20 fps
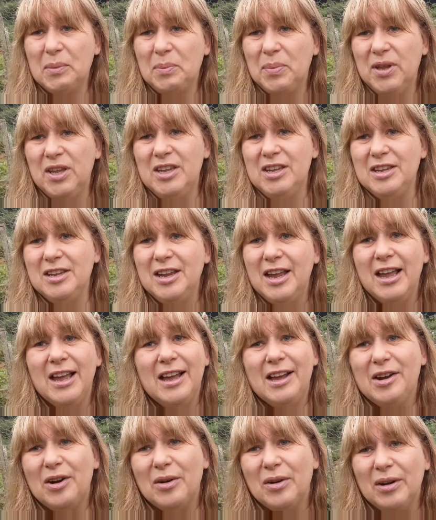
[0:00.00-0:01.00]
pea,
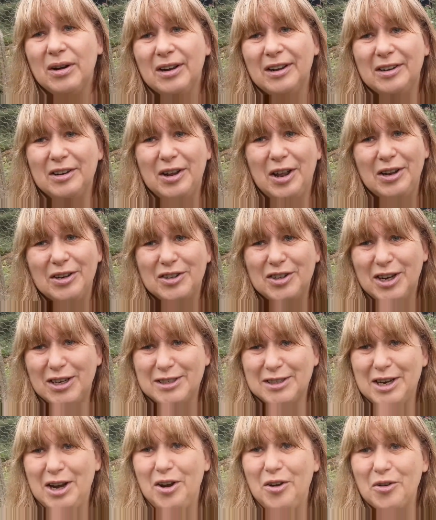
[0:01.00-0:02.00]

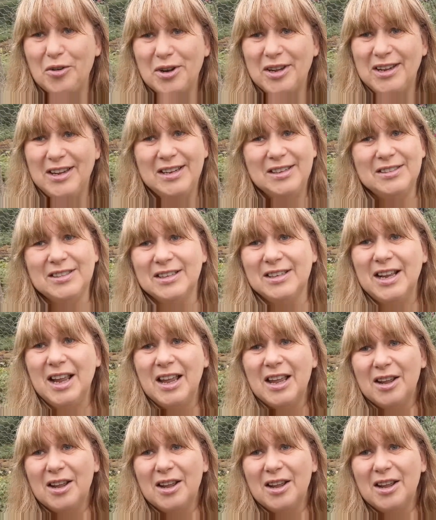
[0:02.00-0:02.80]
just elongated.